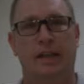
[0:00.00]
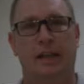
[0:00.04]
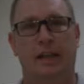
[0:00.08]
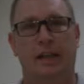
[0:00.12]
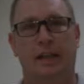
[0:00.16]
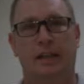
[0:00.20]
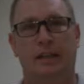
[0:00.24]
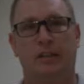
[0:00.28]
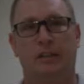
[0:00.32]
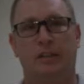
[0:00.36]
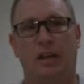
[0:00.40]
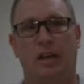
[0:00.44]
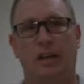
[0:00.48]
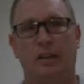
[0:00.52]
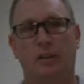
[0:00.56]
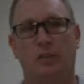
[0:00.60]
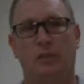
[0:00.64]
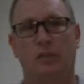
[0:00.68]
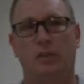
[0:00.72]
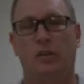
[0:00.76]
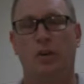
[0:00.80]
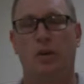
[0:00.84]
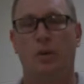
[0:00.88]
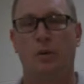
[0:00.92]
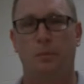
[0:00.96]
is I use
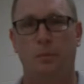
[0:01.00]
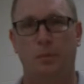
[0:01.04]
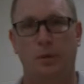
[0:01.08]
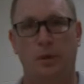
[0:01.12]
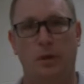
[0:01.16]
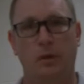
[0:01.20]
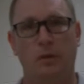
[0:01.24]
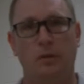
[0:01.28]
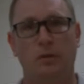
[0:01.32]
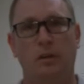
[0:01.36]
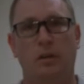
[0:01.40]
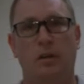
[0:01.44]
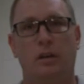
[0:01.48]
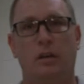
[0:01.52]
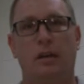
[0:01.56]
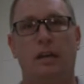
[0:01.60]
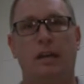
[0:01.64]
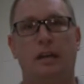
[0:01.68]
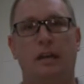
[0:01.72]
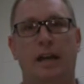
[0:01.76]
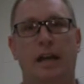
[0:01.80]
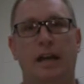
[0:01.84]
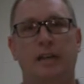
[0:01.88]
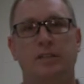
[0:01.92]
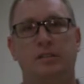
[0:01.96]
a GoPro
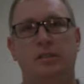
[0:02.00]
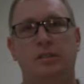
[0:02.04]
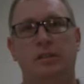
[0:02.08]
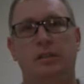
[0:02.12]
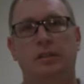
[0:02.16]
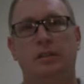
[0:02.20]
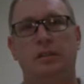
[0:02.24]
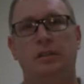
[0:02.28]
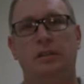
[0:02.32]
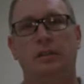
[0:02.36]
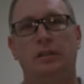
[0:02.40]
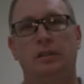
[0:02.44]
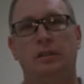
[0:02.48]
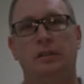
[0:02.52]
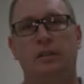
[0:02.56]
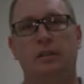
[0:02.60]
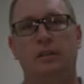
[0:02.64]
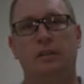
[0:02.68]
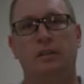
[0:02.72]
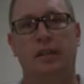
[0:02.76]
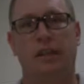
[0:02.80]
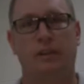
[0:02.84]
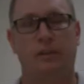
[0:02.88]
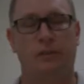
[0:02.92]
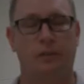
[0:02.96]
and actually
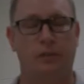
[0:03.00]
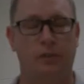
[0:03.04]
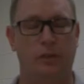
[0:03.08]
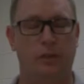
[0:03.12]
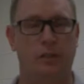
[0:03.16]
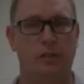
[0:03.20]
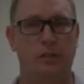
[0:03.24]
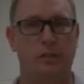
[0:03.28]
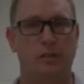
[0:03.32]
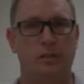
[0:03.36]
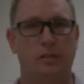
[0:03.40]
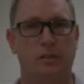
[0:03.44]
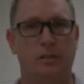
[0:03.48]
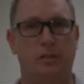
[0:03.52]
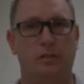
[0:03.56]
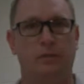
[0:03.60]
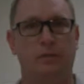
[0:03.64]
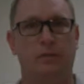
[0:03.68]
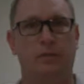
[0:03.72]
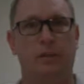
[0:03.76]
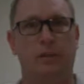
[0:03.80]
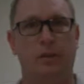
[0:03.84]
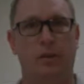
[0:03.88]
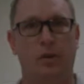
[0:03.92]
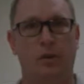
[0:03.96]
take footage,
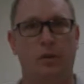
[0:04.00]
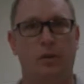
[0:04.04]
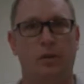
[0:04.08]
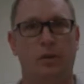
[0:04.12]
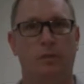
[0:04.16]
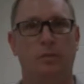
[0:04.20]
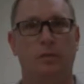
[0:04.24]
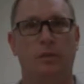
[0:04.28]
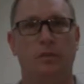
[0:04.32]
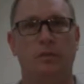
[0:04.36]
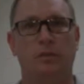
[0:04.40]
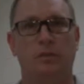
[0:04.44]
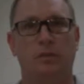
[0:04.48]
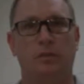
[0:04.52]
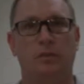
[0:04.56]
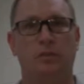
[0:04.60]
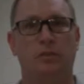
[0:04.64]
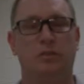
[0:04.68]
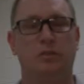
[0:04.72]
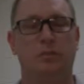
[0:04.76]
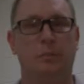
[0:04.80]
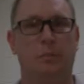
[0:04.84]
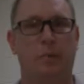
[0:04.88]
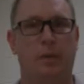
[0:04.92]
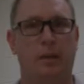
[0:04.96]
video of my
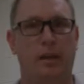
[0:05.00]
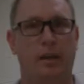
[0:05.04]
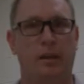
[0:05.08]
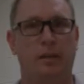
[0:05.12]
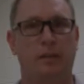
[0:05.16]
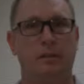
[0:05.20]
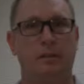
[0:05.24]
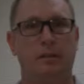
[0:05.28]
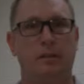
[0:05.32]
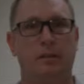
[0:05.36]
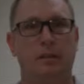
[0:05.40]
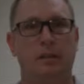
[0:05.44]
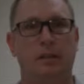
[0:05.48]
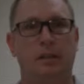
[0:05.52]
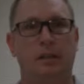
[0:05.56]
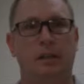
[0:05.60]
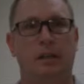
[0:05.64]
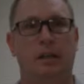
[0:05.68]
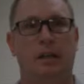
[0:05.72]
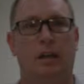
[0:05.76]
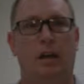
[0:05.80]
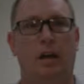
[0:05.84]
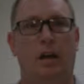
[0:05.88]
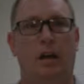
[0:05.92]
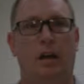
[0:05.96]
students spraying.
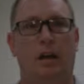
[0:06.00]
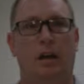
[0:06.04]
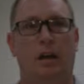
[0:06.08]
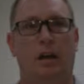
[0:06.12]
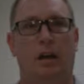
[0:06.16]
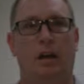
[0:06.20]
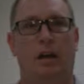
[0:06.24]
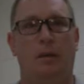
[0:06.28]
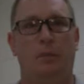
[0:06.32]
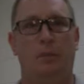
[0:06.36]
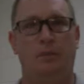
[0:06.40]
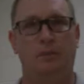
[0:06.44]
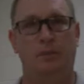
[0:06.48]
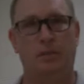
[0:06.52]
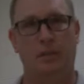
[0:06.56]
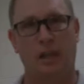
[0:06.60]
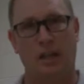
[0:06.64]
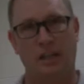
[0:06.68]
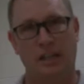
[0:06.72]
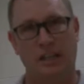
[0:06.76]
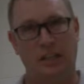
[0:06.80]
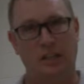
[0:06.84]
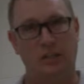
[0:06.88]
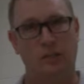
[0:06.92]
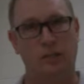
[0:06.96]
It's a
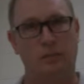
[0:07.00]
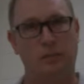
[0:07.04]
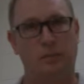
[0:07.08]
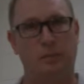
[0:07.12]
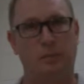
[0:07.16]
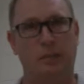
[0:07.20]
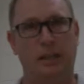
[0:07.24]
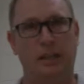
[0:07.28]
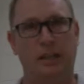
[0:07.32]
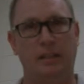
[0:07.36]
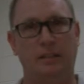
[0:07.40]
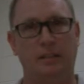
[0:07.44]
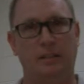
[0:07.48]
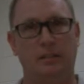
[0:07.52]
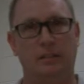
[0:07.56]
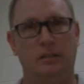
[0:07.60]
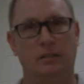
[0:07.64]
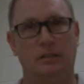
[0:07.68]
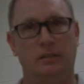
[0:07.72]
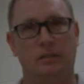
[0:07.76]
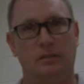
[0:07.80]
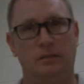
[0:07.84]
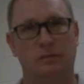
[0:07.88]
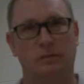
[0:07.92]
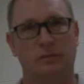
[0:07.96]
lot easier for me
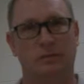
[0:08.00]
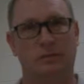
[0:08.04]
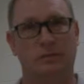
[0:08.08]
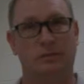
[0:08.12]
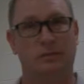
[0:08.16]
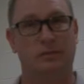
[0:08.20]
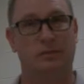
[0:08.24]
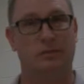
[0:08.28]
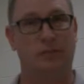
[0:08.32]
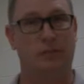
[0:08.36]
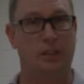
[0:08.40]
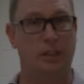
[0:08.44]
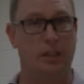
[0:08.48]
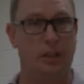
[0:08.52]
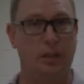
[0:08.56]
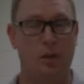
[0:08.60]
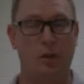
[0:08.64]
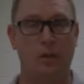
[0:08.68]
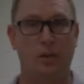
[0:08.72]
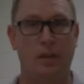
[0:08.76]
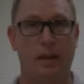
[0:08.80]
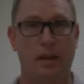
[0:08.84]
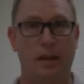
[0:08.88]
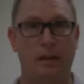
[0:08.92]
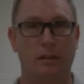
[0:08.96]
to
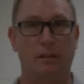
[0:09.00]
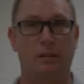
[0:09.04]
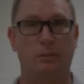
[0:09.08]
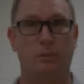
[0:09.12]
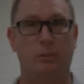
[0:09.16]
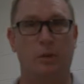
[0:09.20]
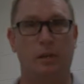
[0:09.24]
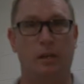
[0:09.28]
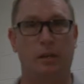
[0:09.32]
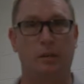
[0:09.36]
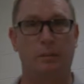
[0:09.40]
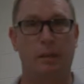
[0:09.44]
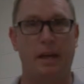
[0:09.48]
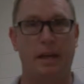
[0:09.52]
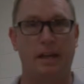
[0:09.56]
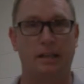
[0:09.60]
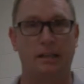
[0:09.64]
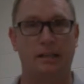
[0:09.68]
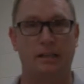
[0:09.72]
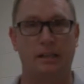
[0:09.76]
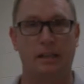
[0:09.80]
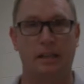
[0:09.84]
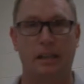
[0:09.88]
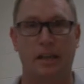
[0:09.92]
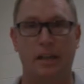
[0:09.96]
video that, bring it back
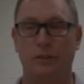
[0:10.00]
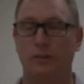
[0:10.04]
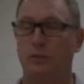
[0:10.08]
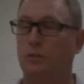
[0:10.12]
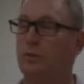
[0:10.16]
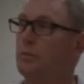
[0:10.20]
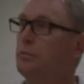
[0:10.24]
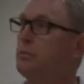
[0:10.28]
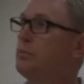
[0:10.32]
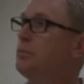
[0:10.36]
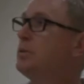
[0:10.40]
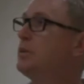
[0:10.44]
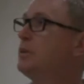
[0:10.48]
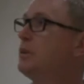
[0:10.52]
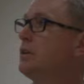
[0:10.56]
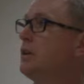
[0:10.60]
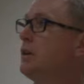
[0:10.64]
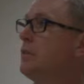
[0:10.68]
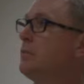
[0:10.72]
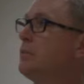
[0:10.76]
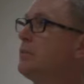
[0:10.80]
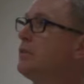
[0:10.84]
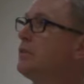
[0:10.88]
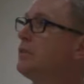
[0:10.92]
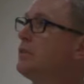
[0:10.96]
in the classroom, put it
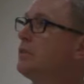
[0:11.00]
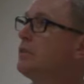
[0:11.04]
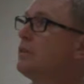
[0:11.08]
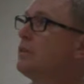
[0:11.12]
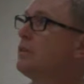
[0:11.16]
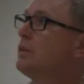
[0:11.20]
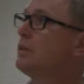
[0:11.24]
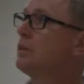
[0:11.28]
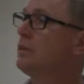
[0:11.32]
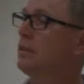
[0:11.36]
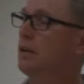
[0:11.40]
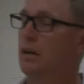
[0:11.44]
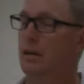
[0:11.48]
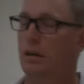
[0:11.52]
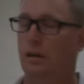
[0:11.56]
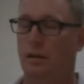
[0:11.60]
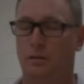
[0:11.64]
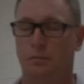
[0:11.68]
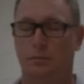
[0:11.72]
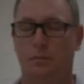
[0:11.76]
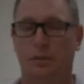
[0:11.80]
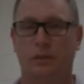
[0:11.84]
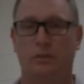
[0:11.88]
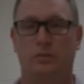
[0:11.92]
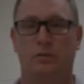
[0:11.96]
up on
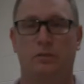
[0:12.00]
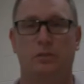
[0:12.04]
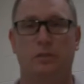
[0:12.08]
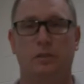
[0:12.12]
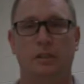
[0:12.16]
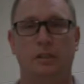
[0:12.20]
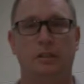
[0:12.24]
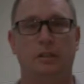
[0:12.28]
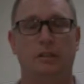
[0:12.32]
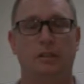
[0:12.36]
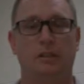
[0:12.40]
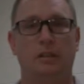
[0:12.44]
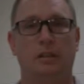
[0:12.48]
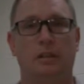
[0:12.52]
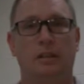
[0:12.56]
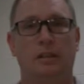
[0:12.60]
the big screen